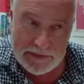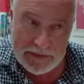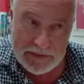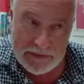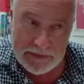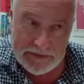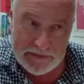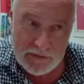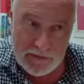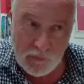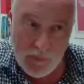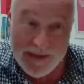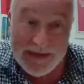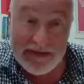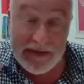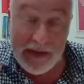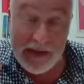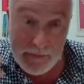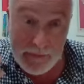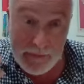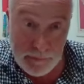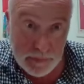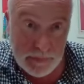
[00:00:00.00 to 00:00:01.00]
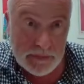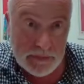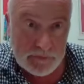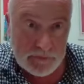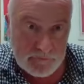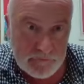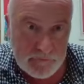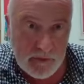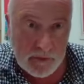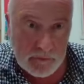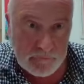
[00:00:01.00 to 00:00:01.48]
uh, uh you know,
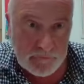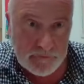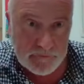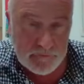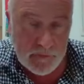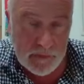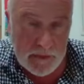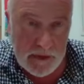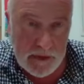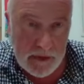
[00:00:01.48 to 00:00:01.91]
incapable of, of,